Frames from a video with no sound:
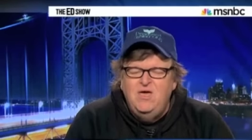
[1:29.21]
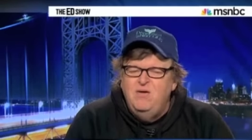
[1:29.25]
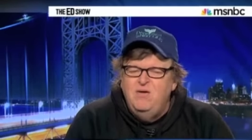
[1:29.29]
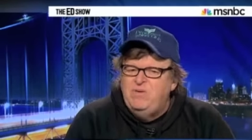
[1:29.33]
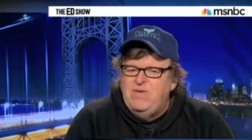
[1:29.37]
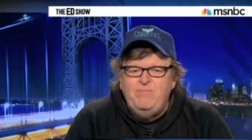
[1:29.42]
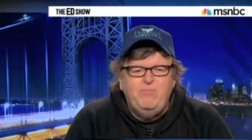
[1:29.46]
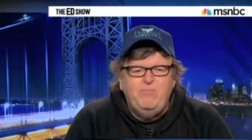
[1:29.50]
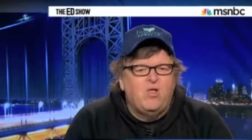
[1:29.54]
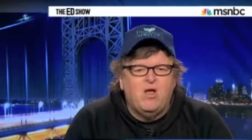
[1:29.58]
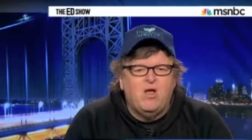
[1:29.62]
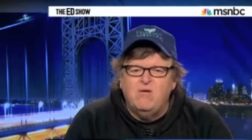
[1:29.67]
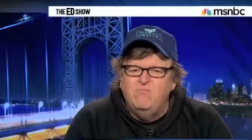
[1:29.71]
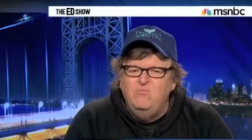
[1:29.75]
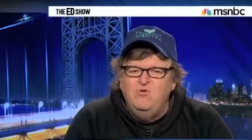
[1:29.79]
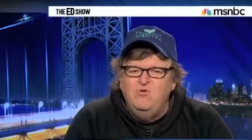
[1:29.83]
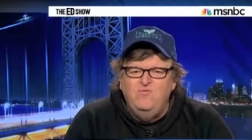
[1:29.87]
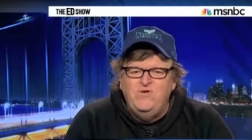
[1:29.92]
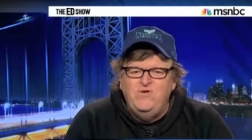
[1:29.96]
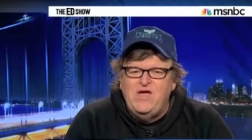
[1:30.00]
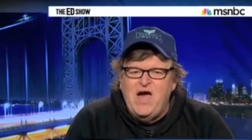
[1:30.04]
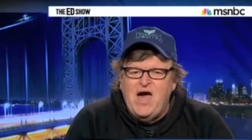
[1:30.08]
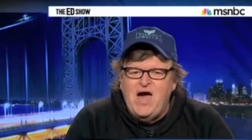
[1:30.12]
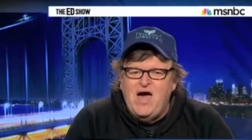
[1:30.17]
People aren't right.
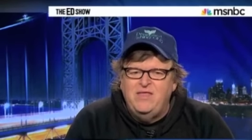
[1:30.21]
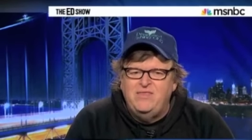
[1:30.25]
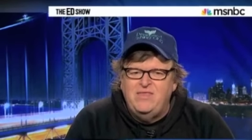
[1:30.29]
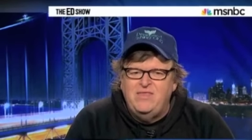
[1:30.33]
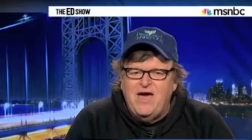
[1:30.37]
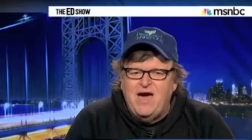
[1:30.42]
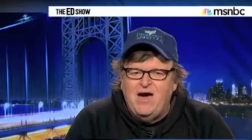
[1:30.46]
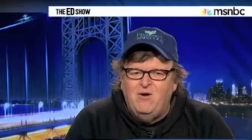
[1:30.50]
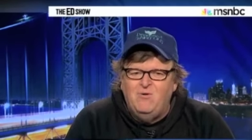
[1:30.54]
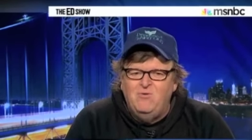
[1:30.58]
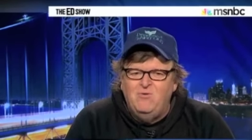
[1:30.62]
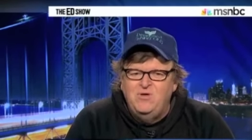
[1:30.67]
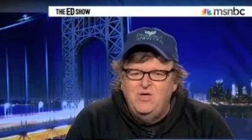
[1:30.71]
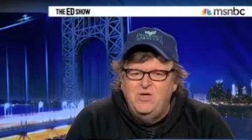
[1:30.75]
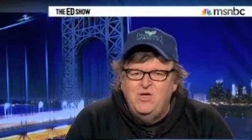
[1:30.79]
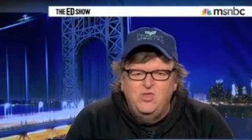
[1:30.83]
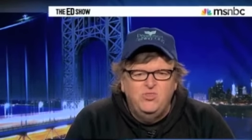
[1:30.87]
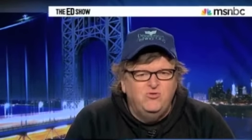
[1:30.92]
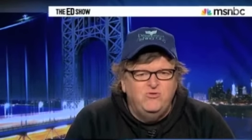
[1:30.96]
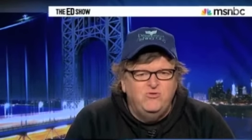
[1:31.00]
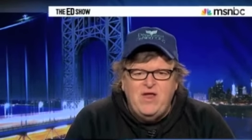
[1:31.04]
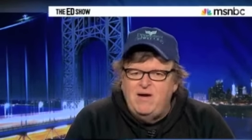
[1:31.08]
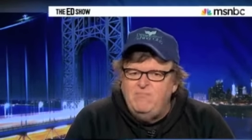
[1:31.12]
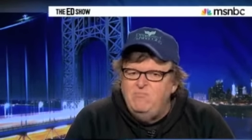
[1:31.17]
moving on now.
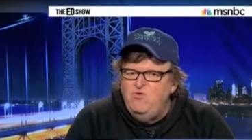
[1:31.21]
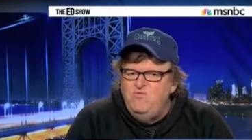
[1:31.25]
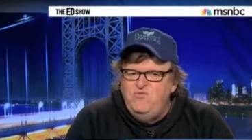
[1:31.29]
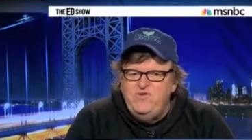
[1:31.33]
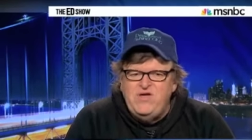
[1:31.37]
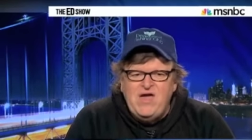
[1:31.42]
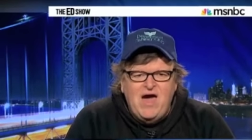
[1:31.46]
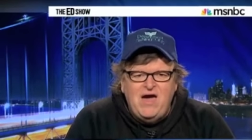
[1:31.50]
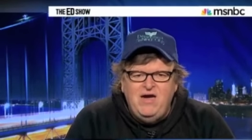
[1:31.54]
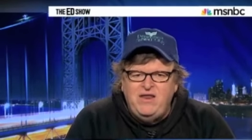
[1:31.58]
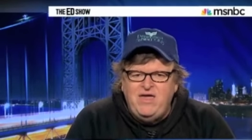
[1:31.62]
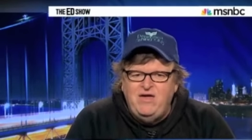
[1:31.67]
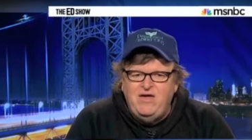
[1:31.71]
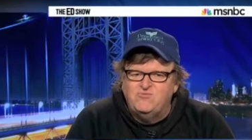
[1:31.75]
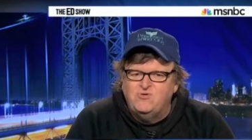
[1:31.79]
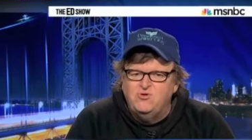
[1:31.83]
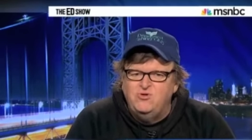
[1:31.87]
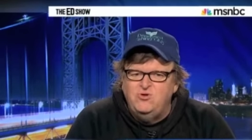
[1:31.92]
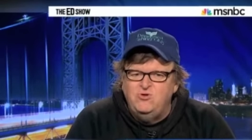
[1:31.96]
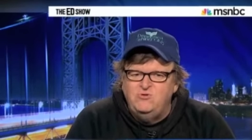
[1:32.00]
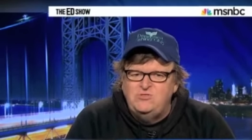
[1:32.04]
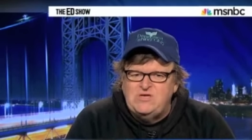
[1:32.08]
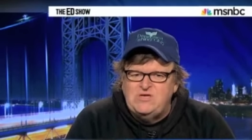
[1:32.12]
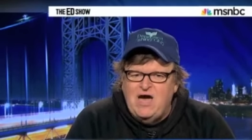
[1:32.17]
They're not moving on after
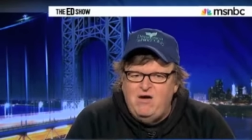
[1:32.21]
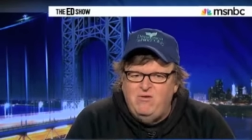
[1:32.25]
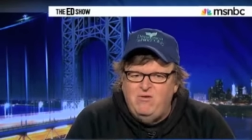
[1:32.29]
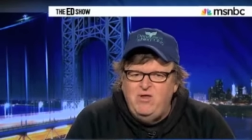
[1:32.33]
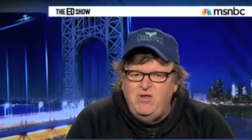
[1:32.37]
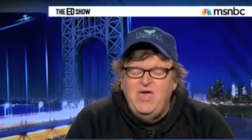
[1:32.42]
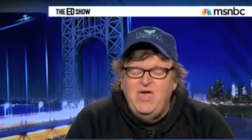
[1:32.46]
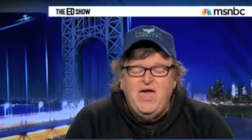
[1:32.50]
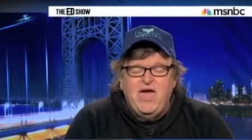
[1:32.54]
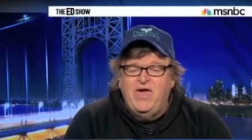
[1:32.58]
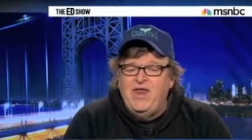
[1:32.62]
Newtown.